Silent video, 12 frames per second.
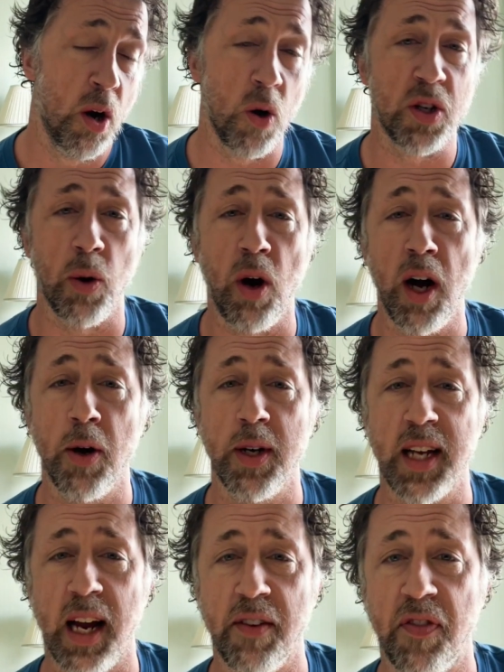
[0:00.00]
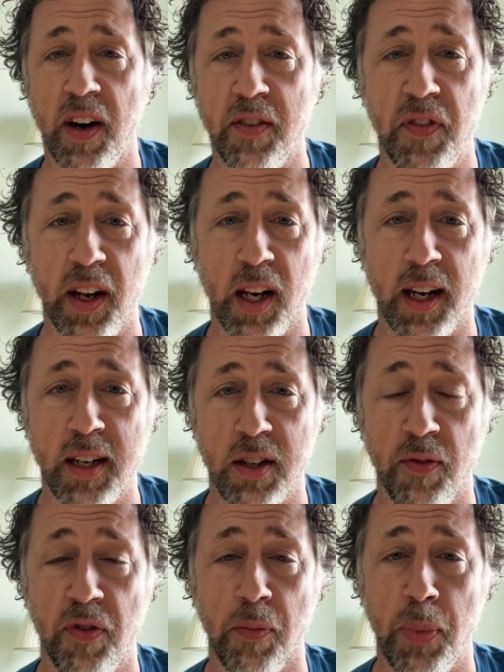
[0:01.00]
Also, I always had a funny feeling because
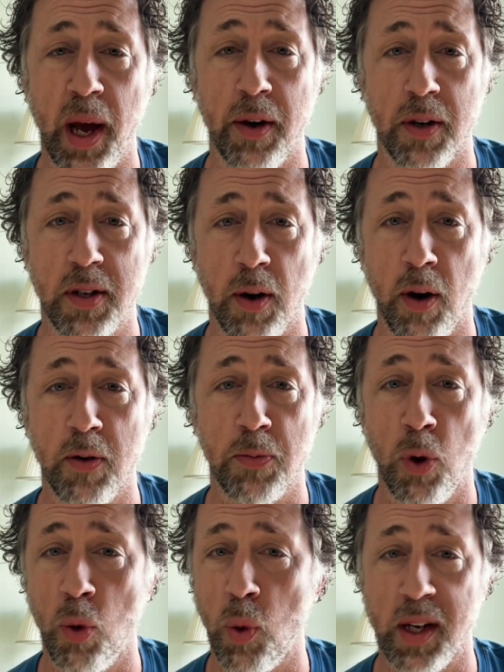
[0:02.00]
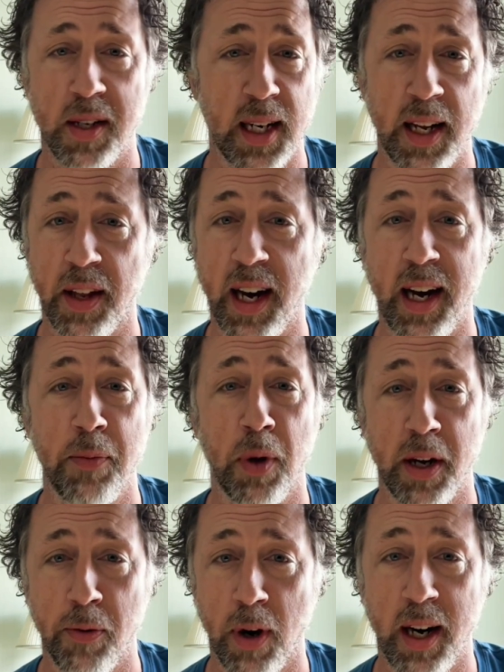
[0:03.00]
I'm from Penrith, so I was more West Sydney than
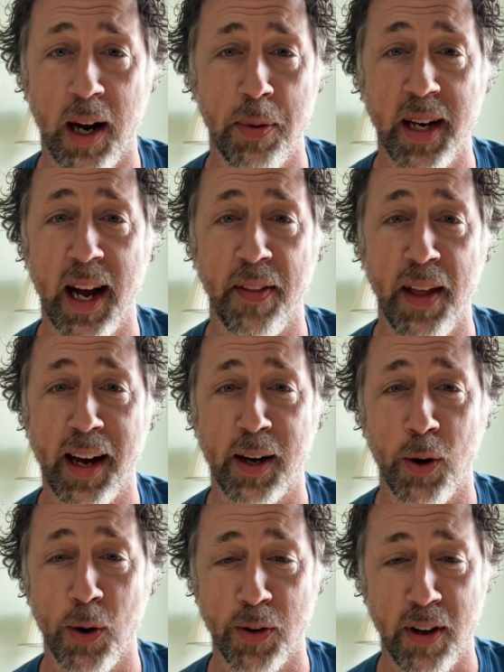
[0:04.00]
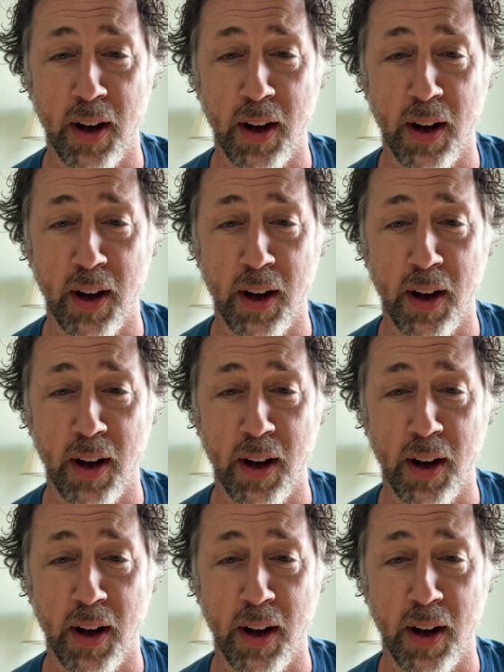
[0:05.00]
anybody running up and down that court.